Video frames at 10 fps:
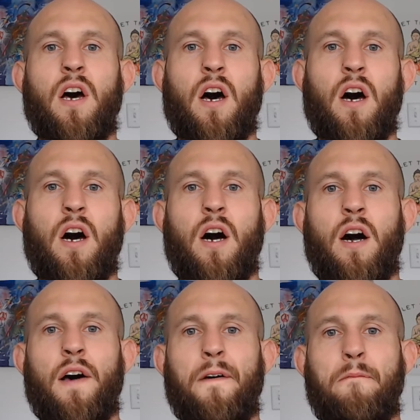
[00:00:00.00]

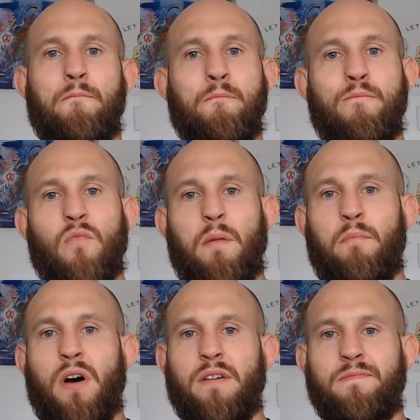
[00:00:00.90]

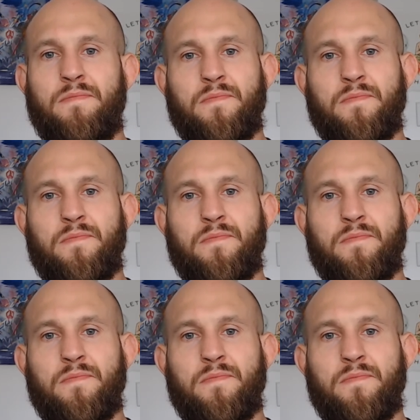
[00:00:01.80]
But